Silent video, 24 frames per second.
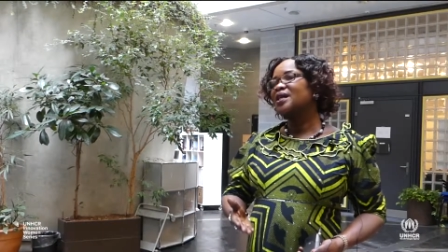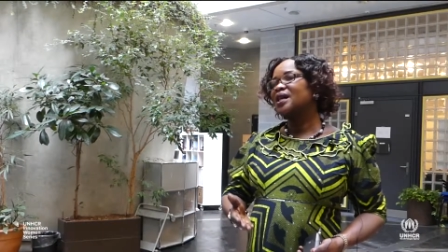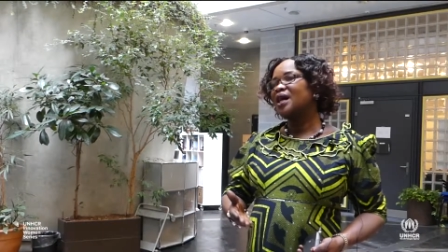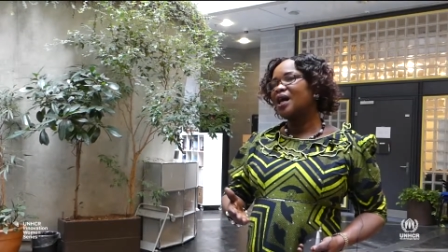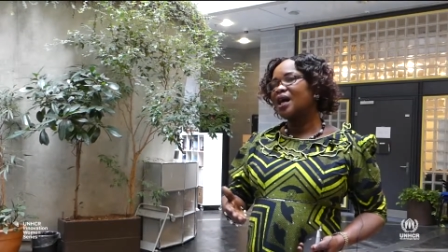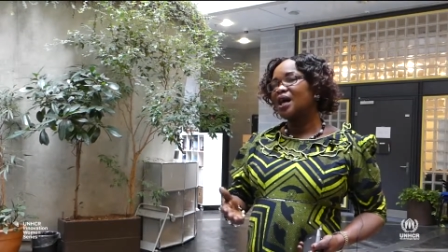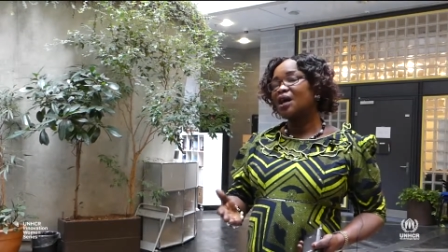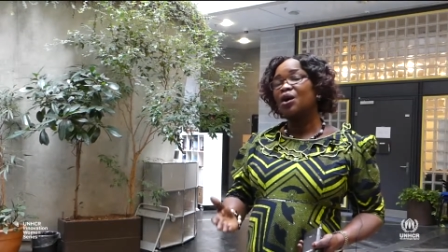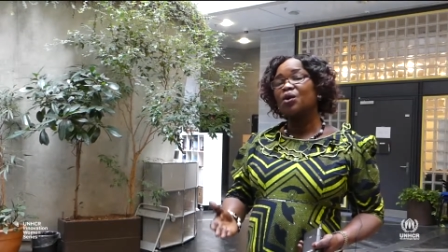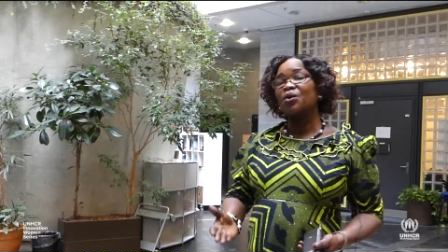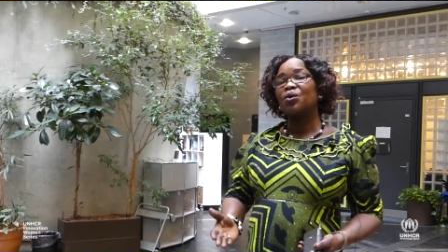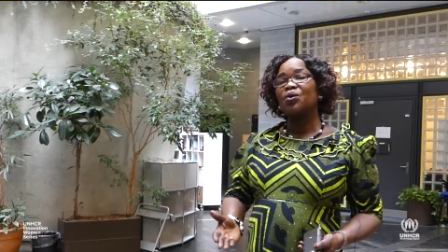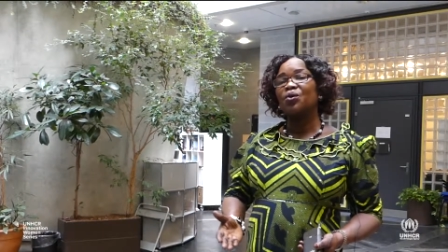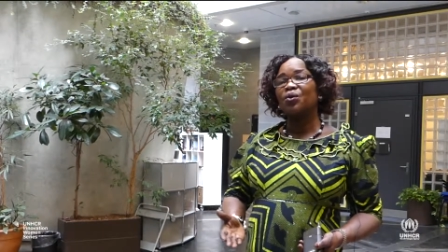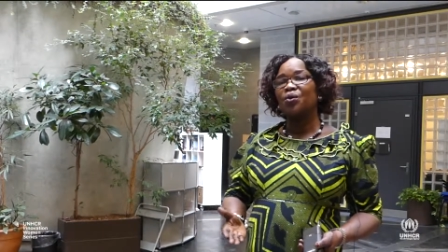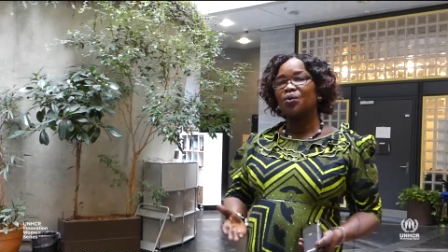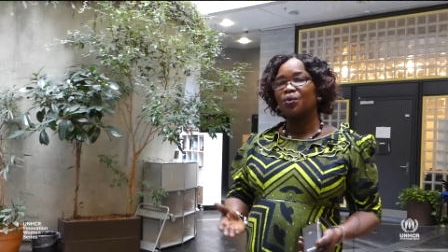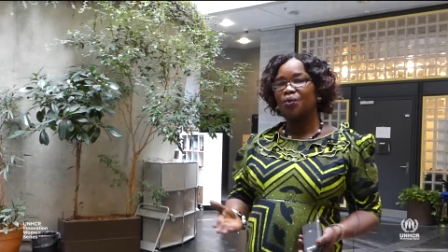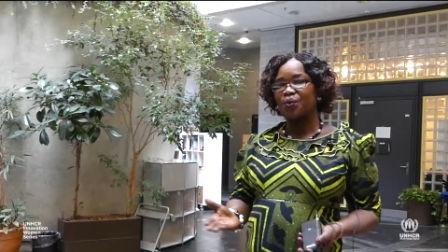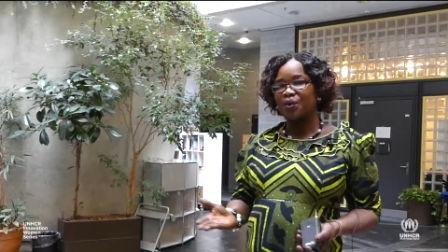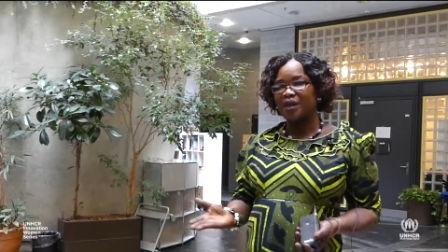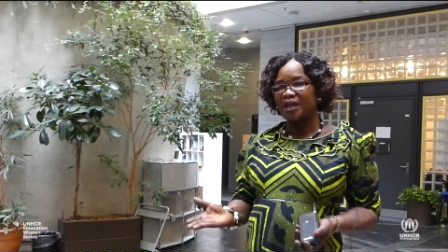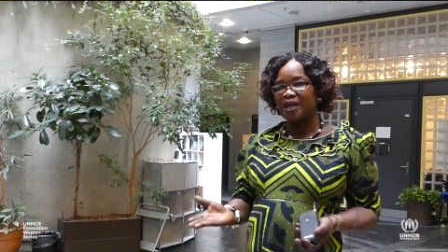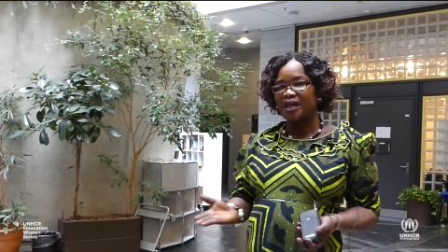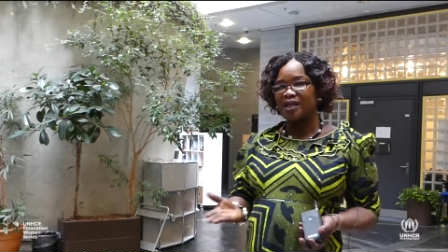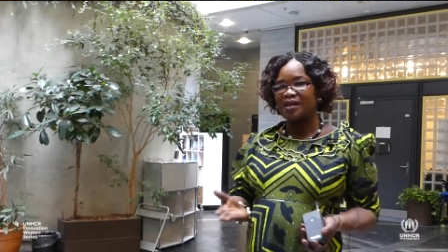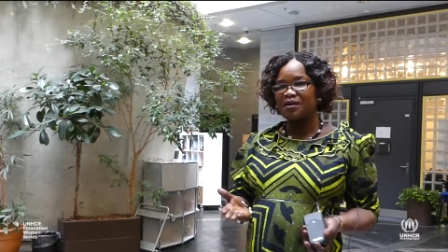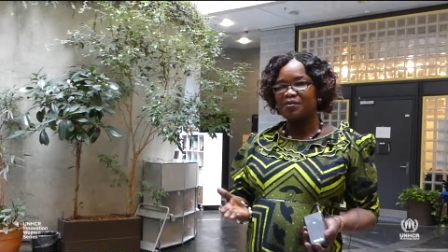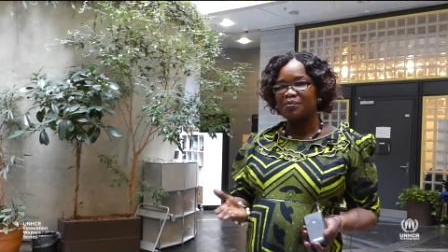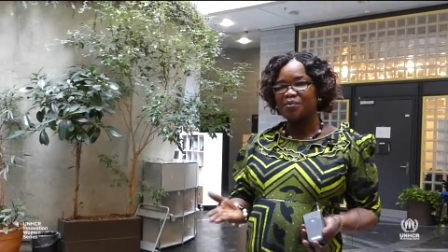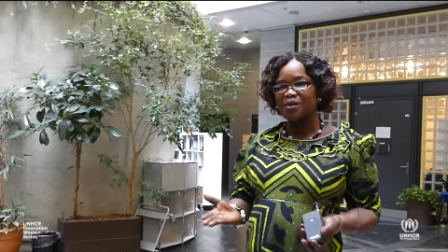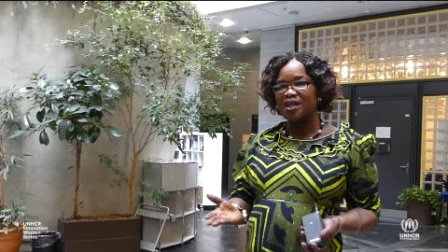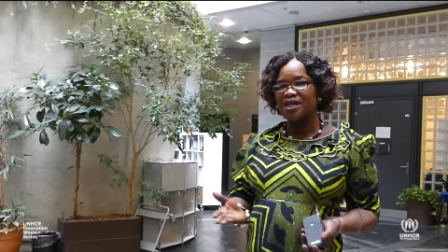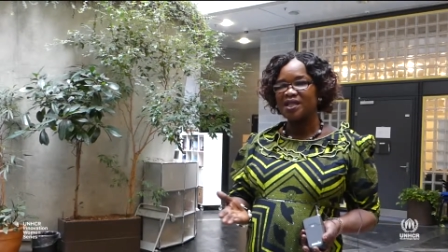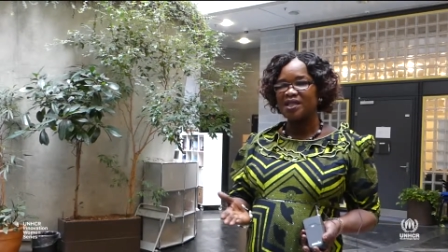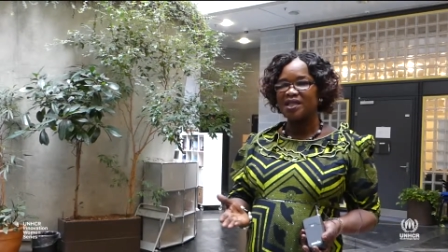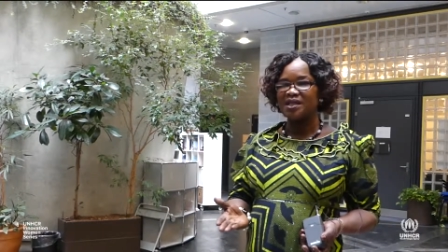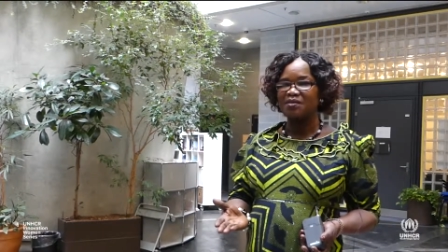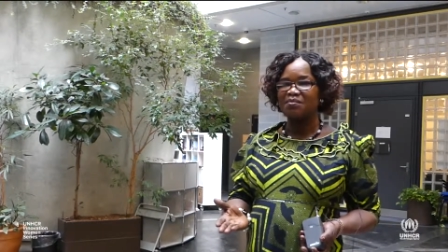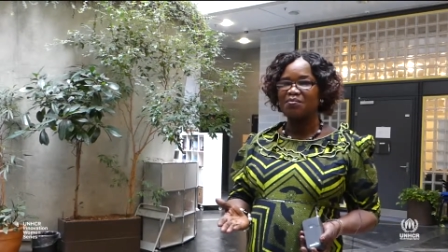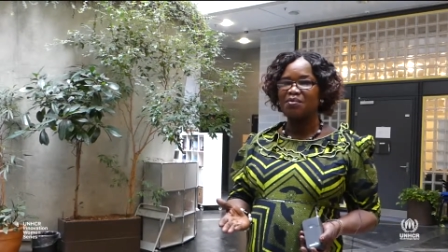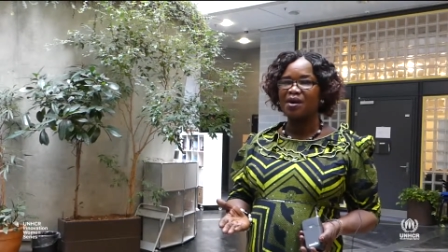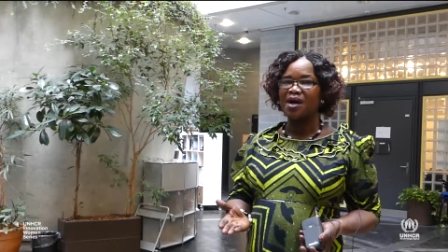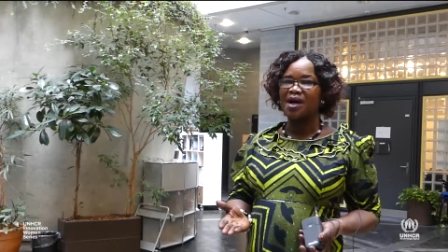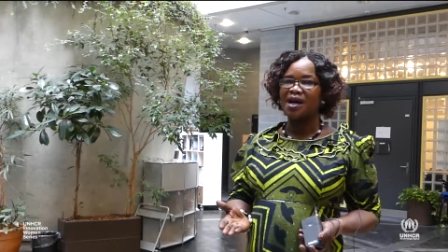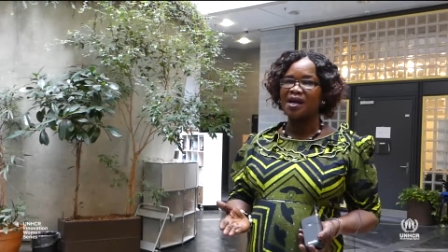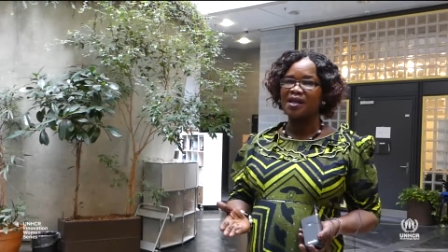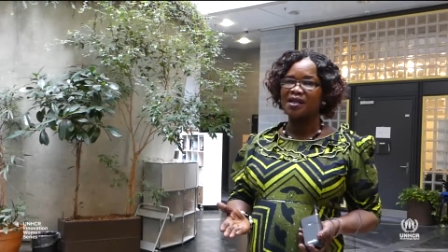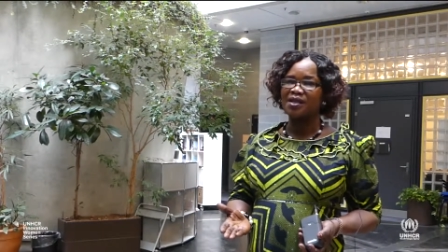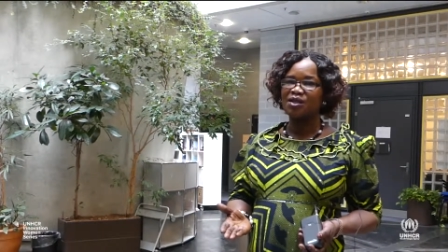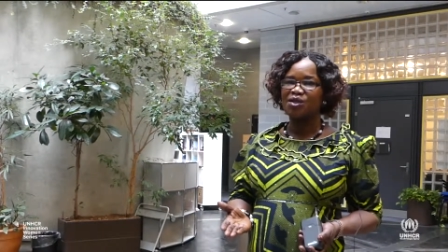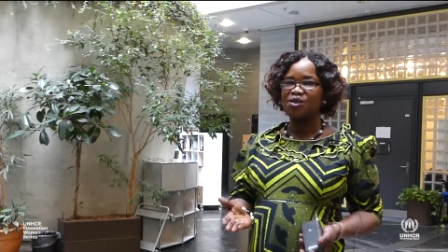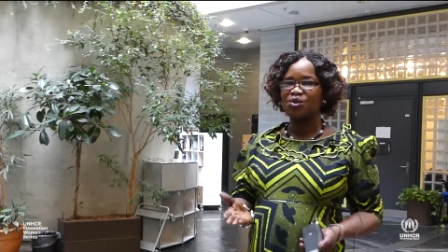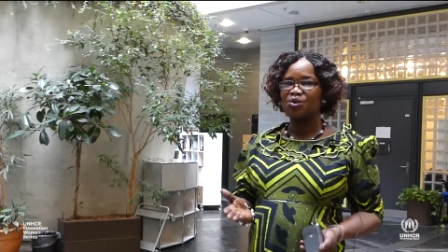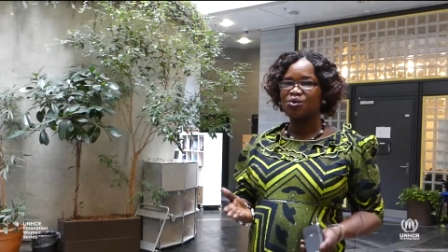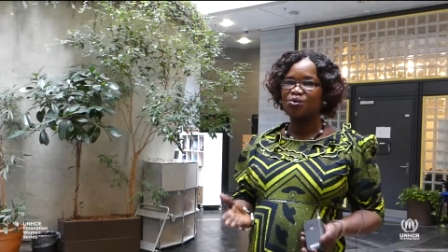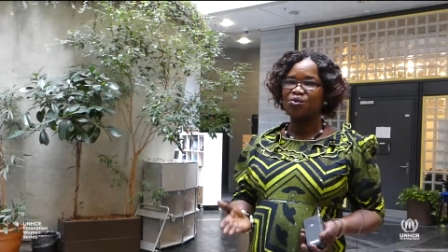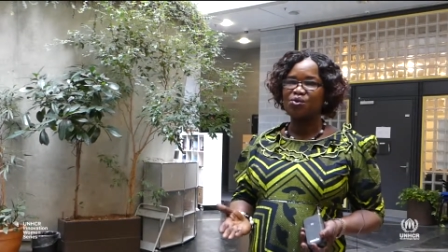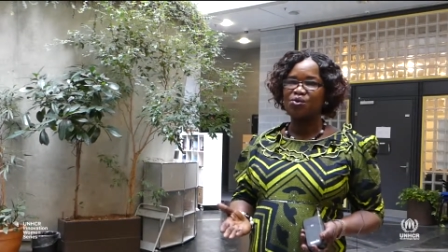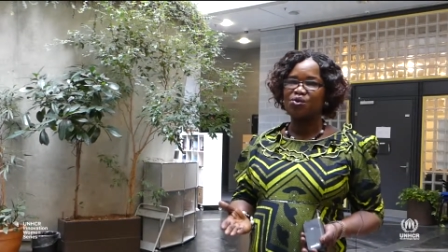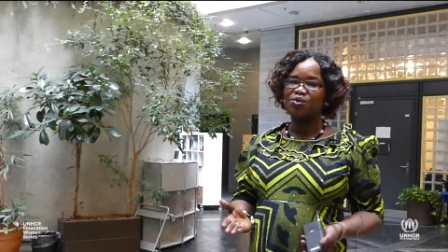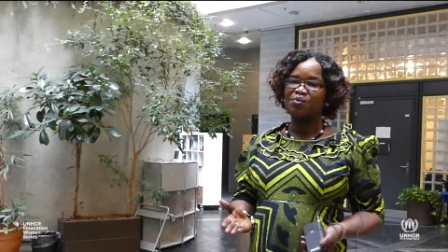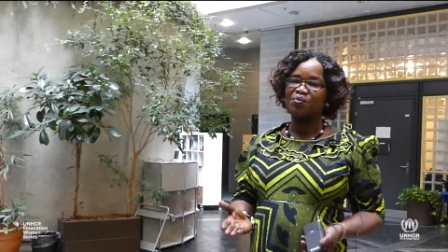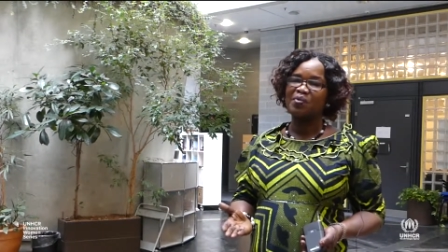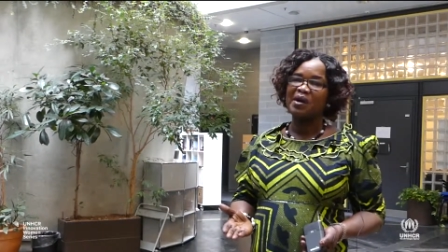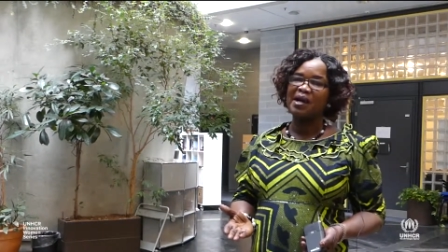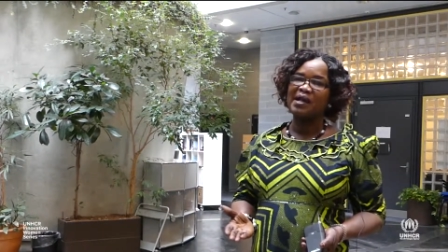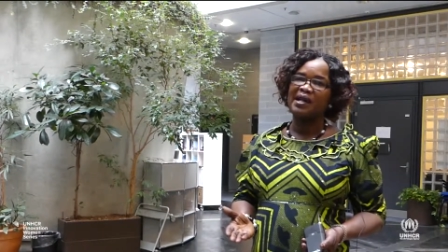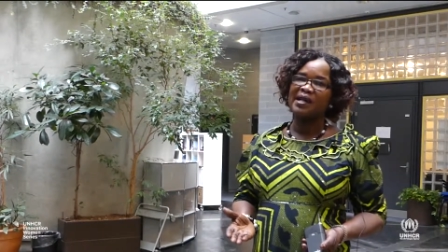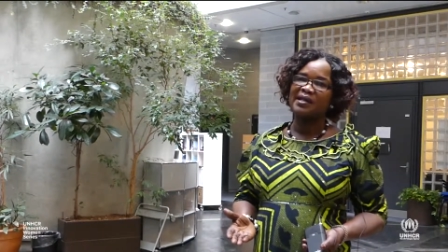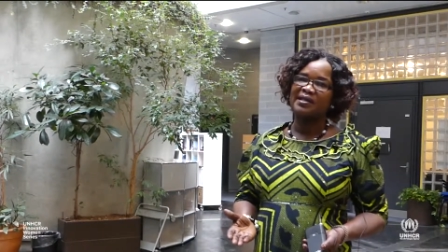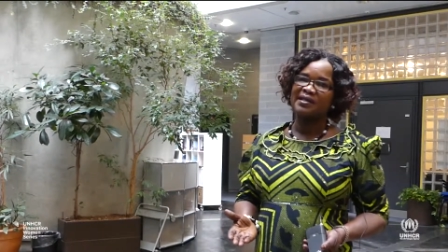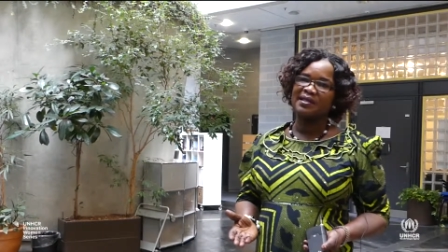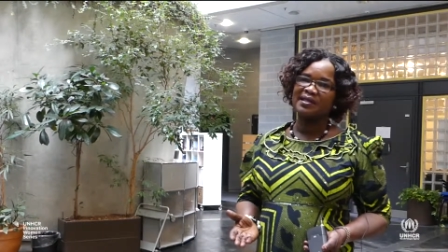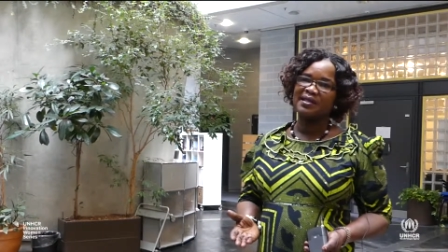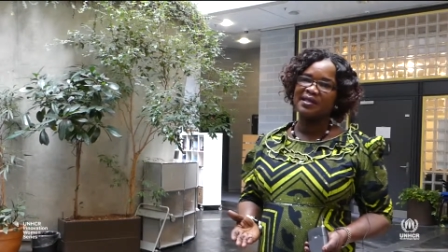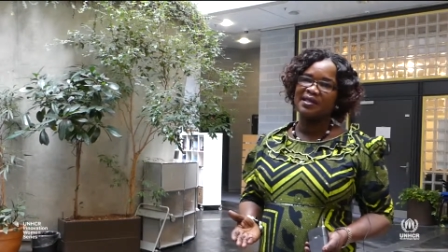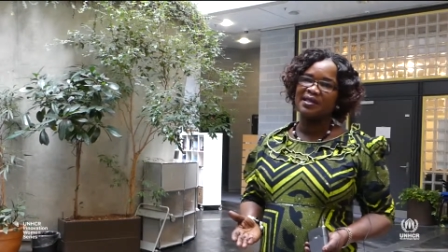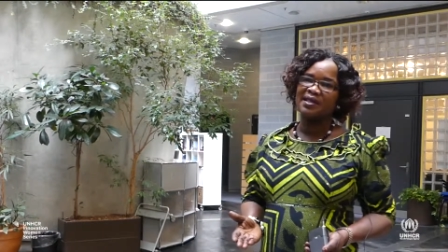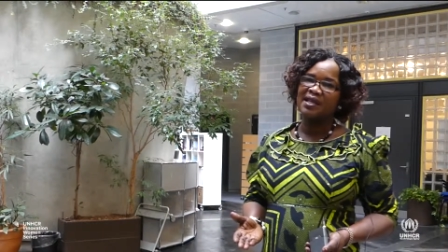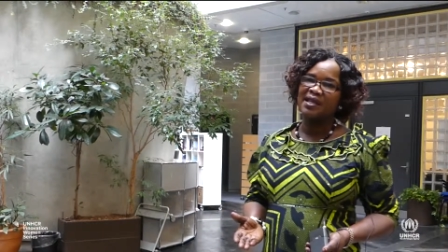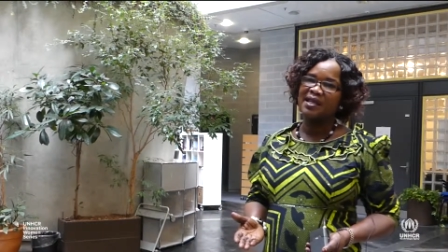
how we can bring the bar to, to balance.